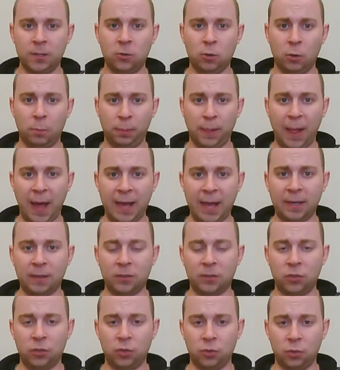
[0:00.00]
to apply
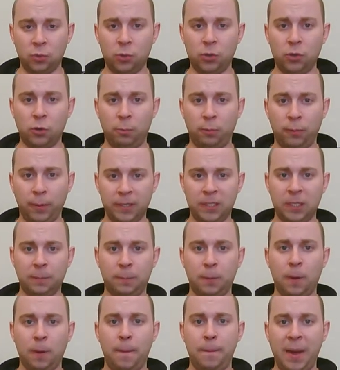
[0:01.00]
it to your
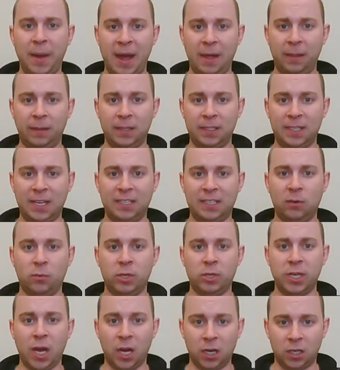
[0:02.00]
principal balance as a
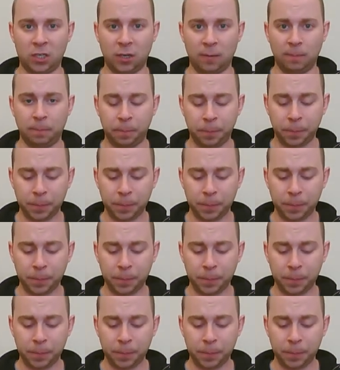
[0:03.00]
reduction.